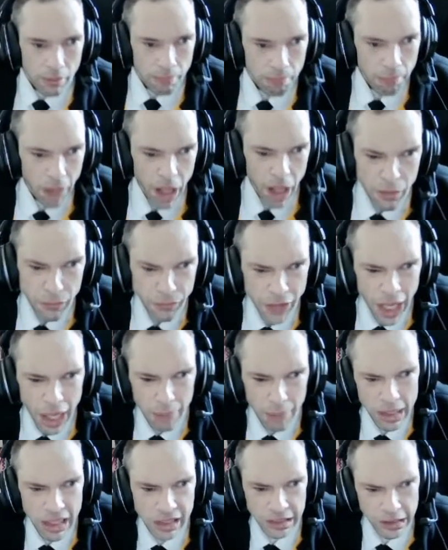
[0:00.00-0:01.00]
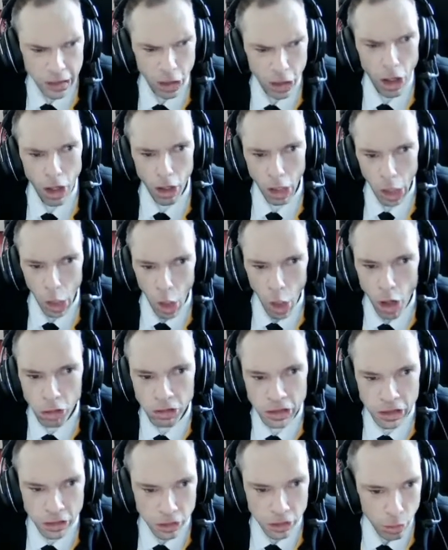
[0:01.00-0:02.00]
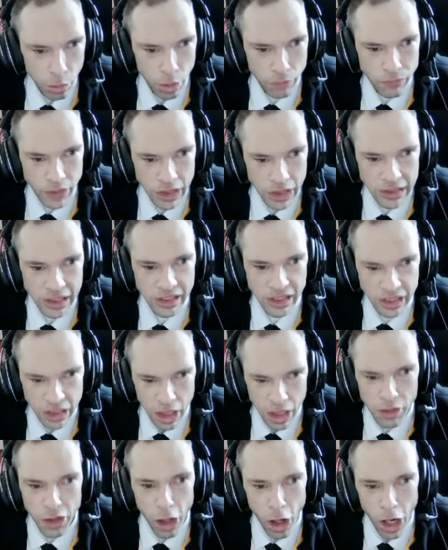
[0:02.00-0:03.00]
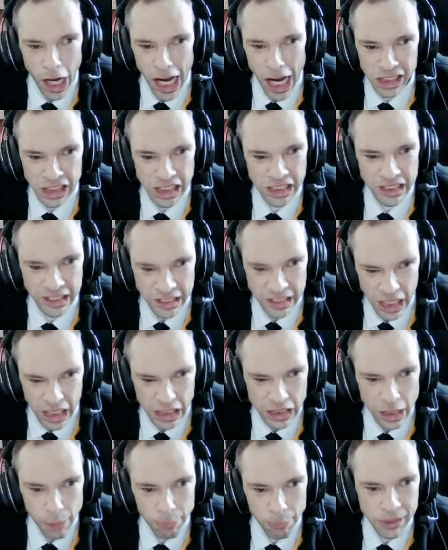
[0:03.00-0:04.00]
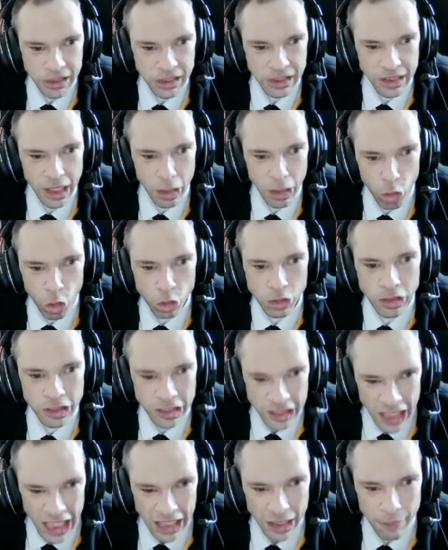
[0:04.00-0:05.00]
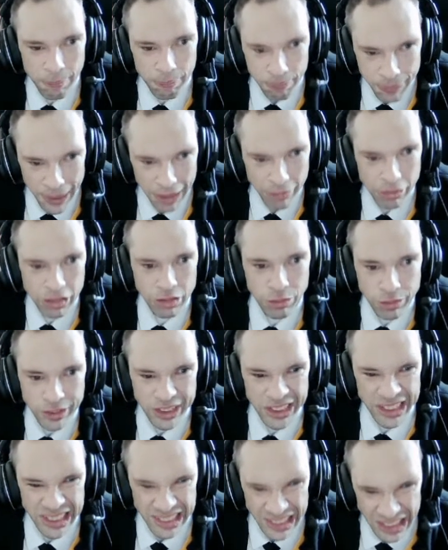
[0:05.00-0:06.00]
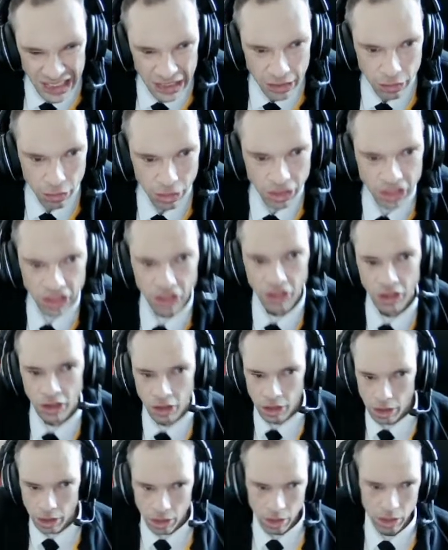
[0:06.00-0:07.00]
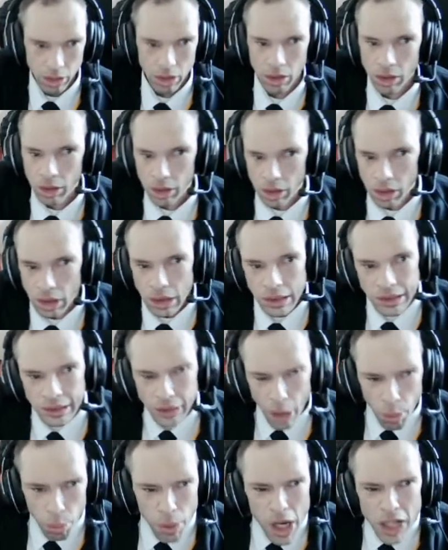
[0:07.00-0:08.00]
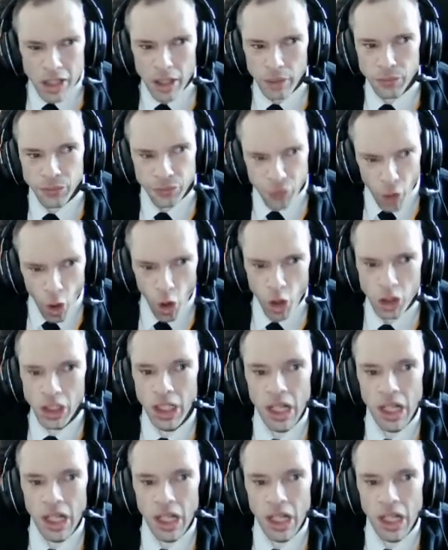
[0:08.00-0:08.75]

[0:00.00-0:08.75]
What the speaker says: My family's got a lot to do with this, and you're not actually seeing it because they're all dead and buried with a secret. So work it forward